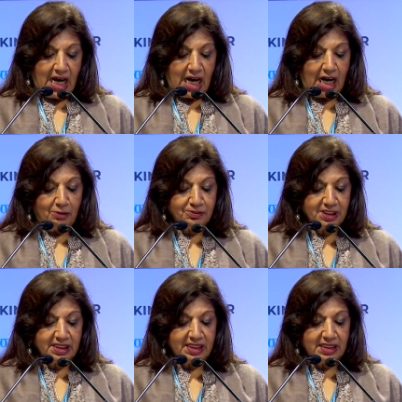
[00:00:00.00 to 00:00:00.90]
After
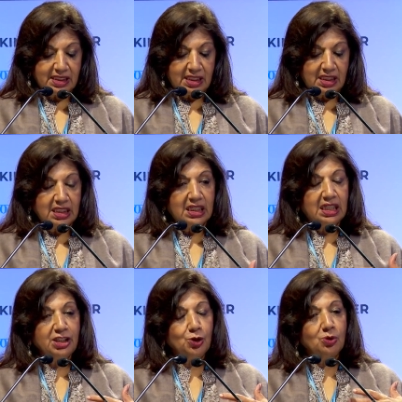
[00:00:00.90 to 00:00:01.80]
an,
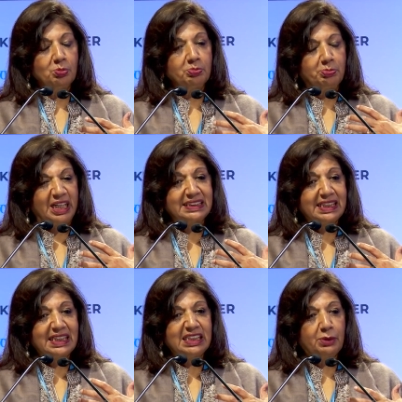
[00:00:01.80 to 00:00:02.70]
you know,
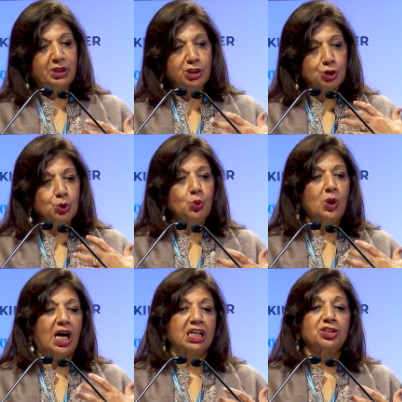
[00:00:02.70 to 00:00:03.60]
basically there were
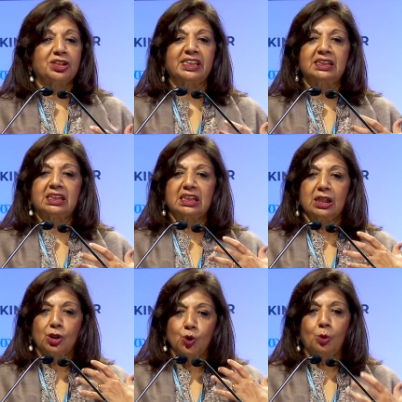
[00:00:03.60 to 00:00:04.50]
200
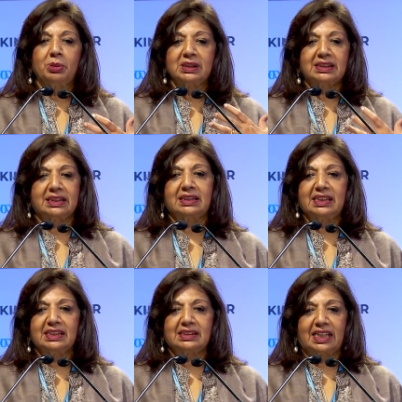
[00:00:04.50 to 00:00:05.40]
global
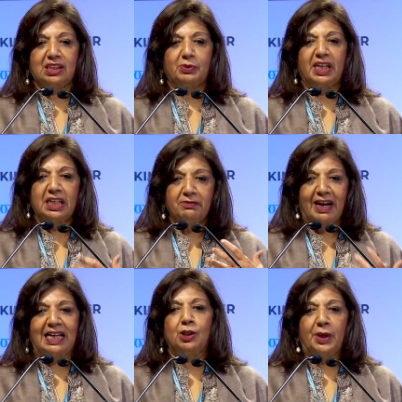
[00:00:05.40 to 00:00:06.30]
cities that were
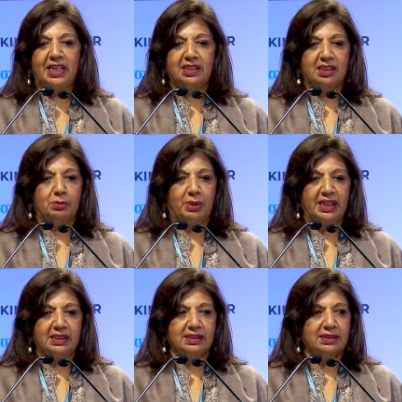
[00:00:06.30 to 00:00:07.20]
evaluated by
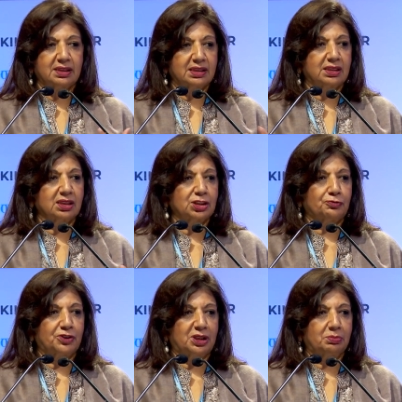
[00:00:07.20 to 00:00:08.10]
this research
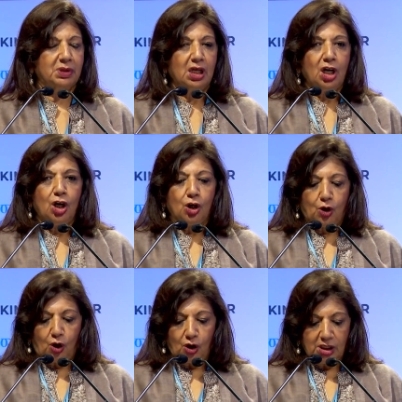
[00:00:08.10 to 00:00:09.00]
firm
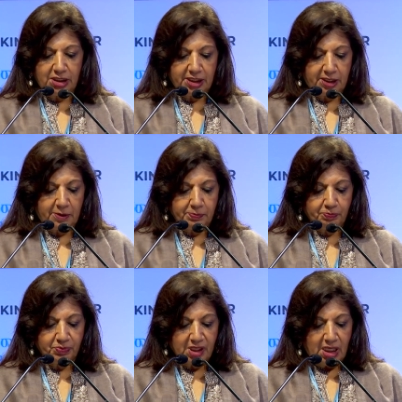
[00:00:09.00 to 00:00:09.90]
called
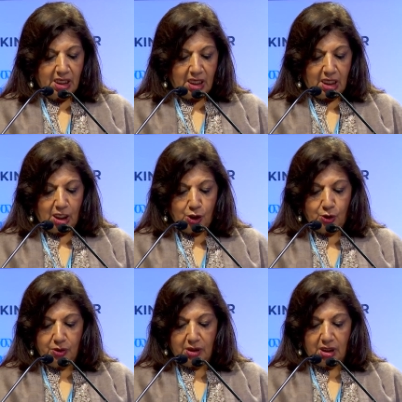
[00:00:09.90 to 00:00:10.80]
a
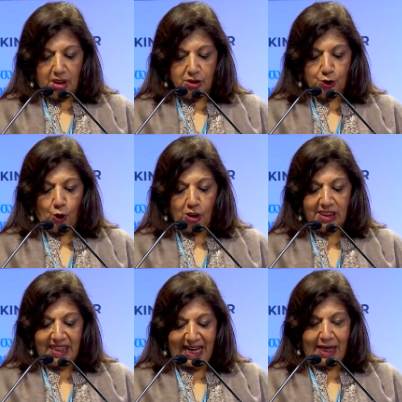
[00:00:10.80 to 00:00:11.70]
Thought
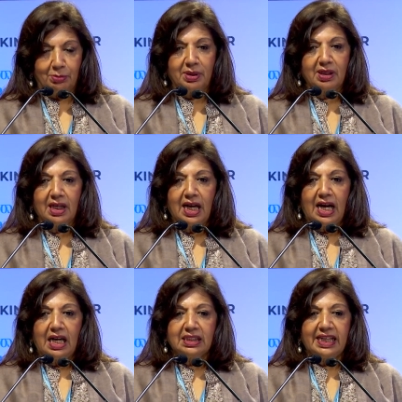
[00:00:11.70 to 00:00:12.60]
Lab
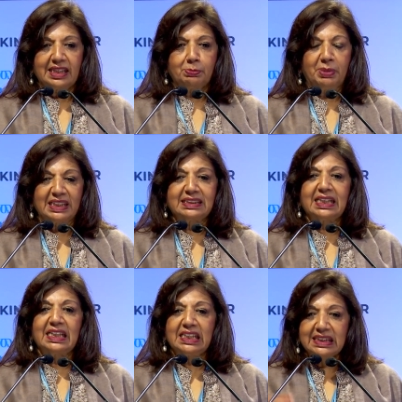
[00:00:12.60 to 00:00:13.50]
that
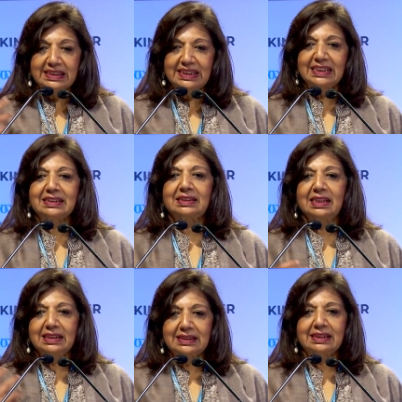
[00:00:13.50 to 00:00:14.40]
basically assessed
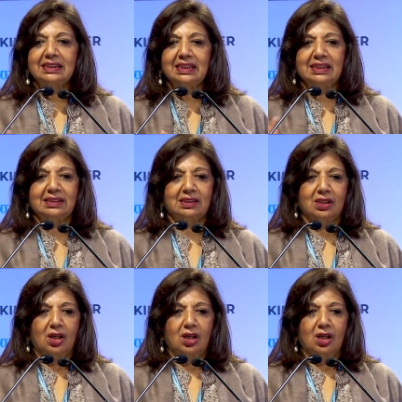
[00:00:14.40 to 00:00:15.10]
these cities